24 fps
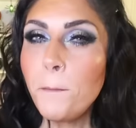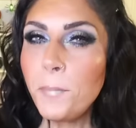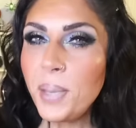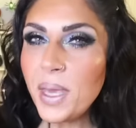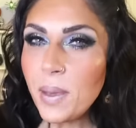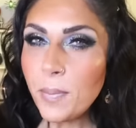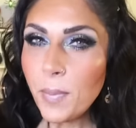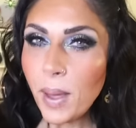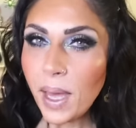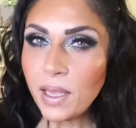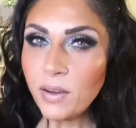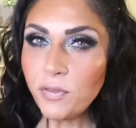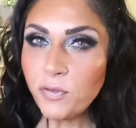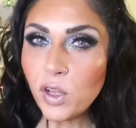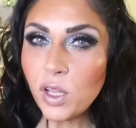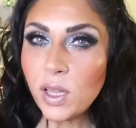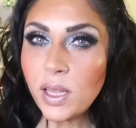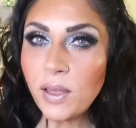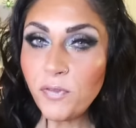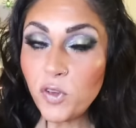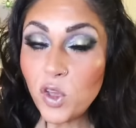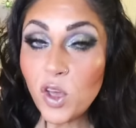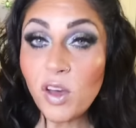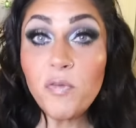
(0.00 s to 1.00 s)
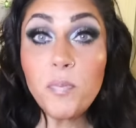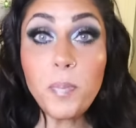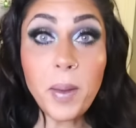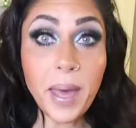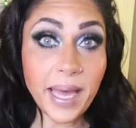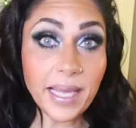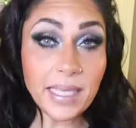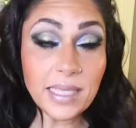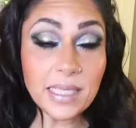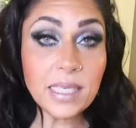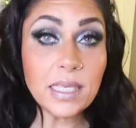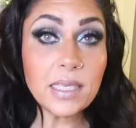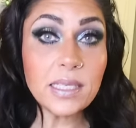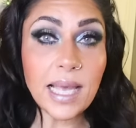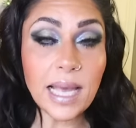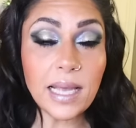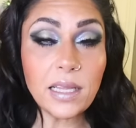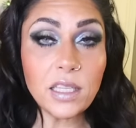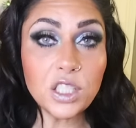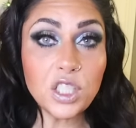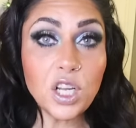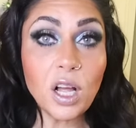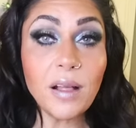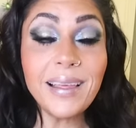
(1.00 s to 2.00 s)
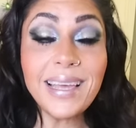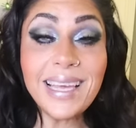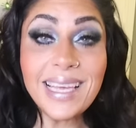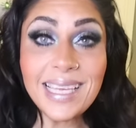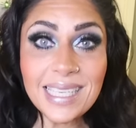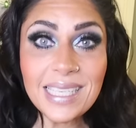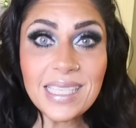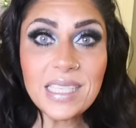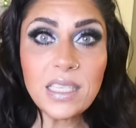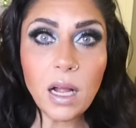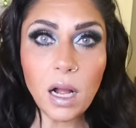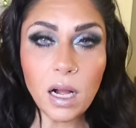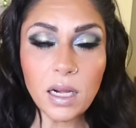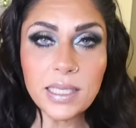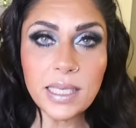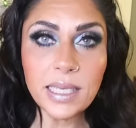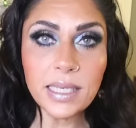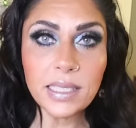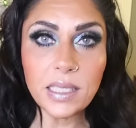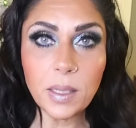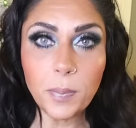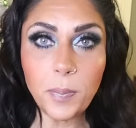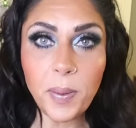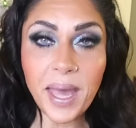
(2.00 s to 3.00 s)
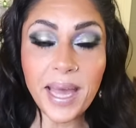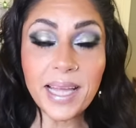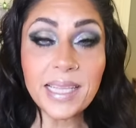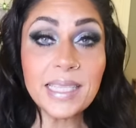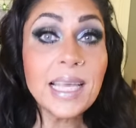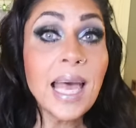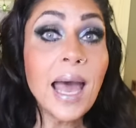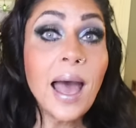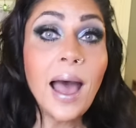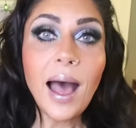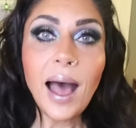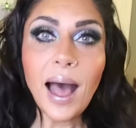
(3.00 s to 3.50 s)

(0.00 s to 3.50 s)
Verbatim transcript: Be mindful if you have pets, xylitol is toxic to pets.